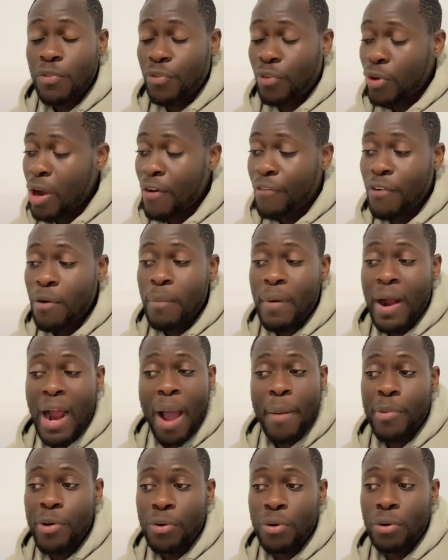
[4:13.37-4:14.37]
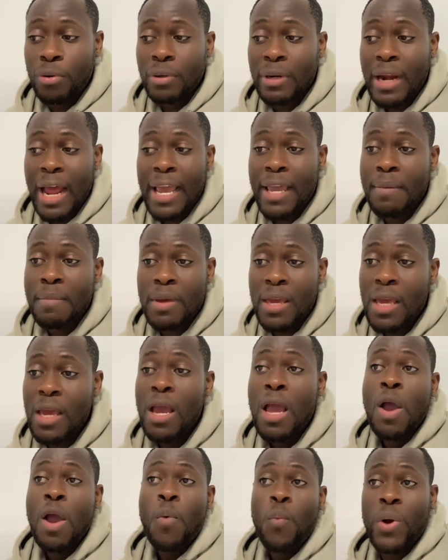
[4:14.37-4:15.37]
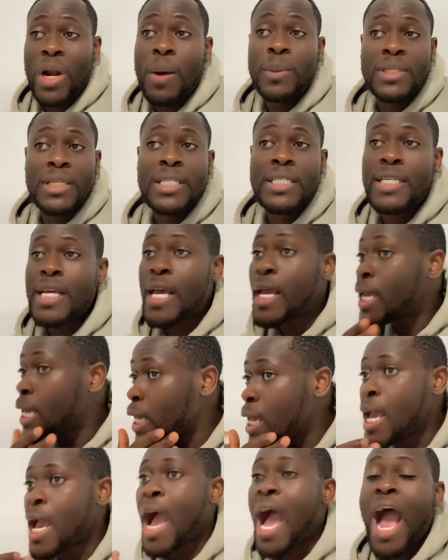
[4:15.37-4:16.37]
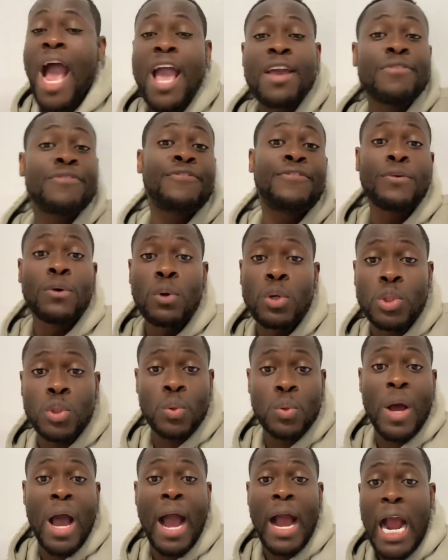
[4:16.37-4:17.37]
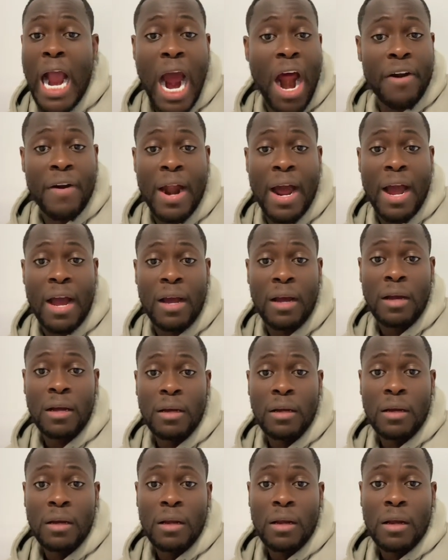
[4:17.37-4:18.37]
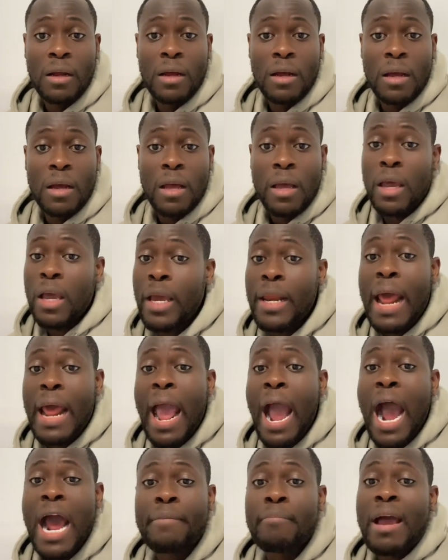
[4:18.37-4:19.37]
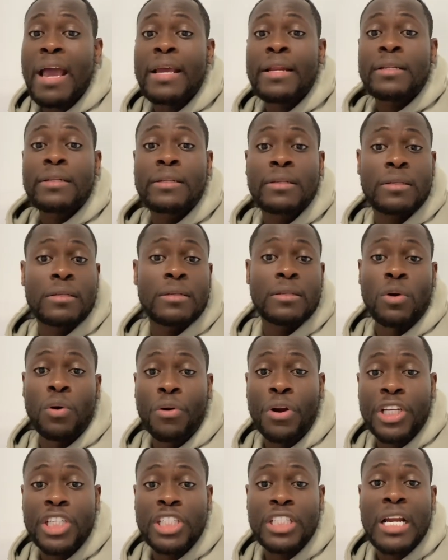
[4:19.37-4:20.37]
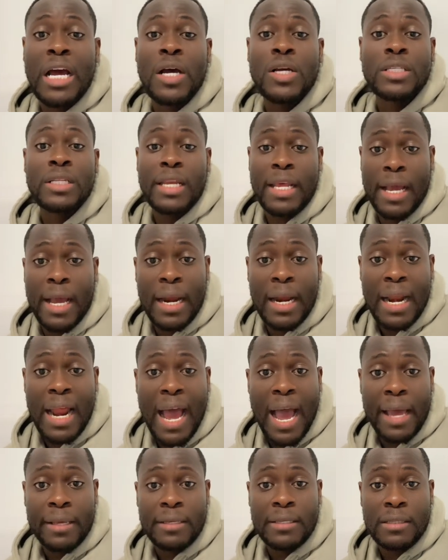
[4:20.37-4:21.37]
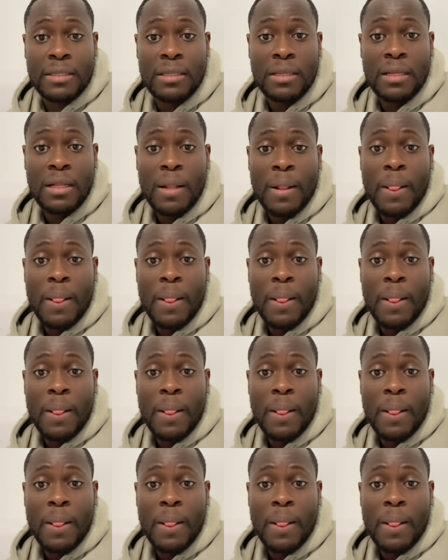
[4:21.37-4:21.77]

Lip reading: are from Cameroon like me, when I was in Turkey, I flew to Ankara and I had my originals legalized.